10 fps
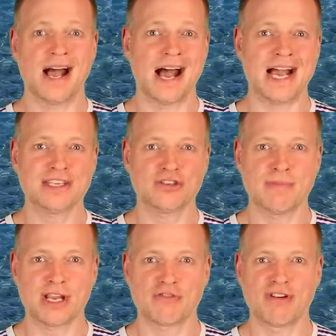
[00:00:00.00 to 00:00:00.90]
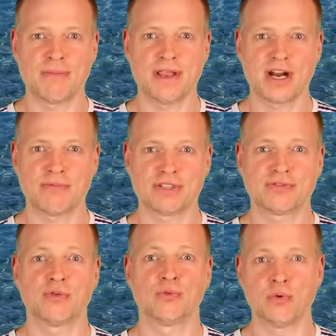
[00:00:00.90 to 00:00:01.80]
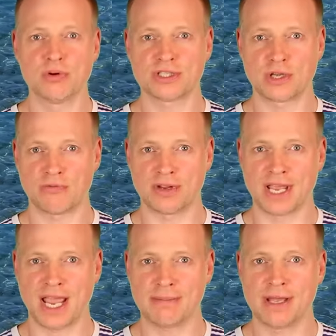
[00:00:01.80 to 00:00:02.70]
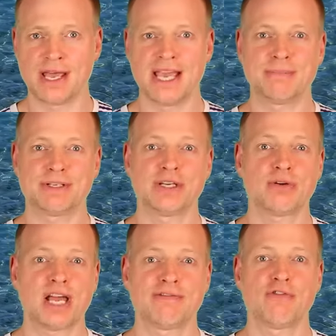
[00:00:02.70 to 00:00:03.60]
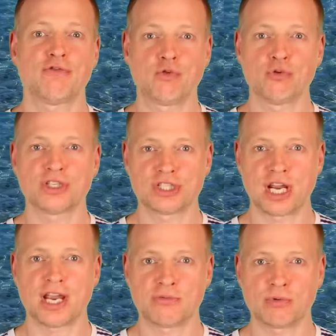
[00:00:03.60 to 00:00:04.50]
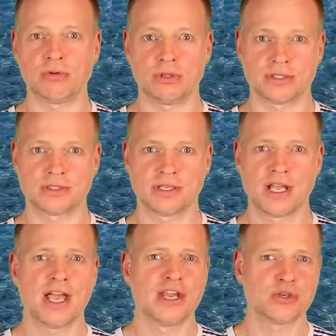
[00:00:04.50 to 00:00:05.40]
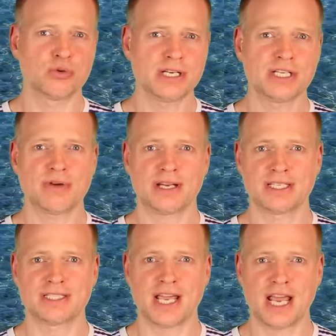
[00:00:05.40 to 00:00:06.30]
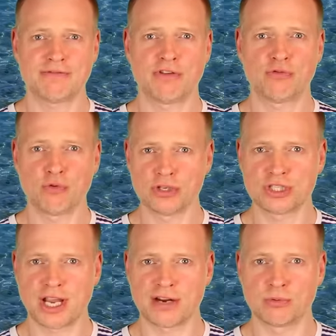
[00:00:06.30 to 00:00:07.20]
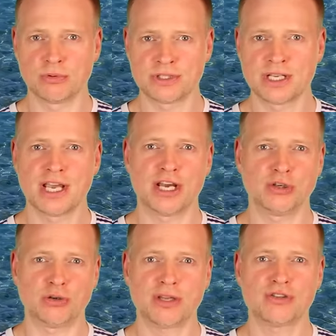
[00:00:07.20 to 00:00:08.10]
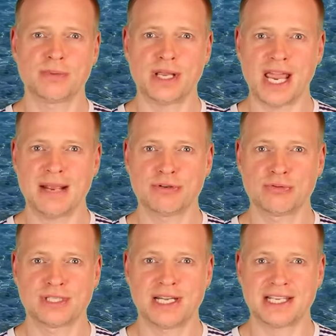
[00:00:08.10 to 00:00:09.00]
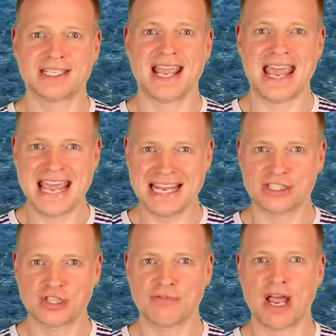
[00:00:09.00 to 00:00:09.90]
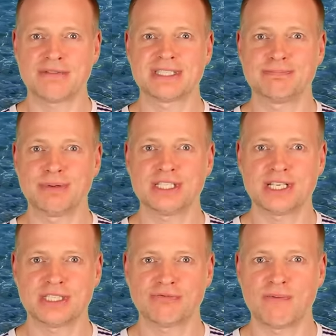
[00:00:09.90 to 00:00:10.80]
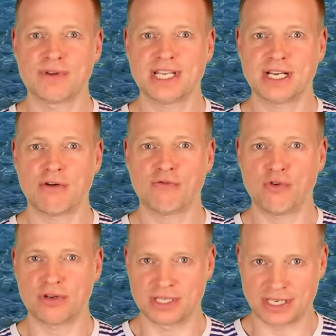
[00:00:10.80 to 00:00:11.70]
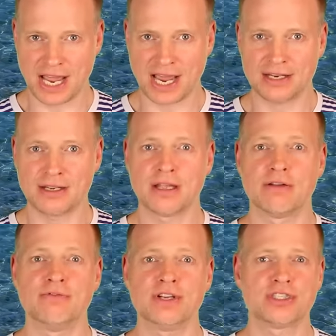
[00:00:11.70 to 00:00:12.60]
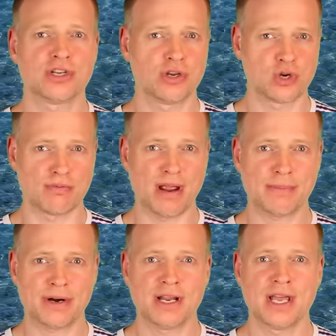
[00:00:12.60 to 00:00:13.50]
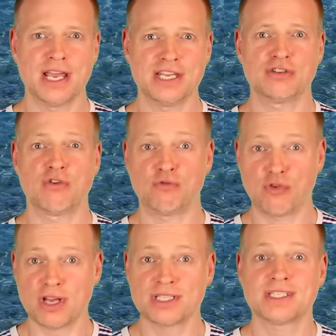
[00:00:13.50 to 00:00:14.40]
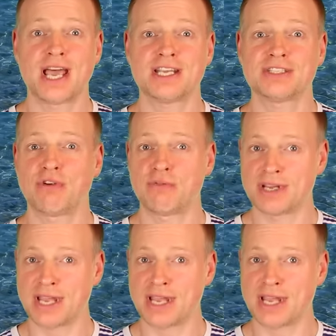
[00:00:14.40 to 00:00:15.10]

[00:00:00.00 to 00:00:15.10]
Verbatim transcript: I need to make you familiar with the rules of the game, in particular the food chain rules. You need to understand the food chain rules in order to be able to select eight surviving species from the deck of thirty-nine, which, you remember, is your first task for the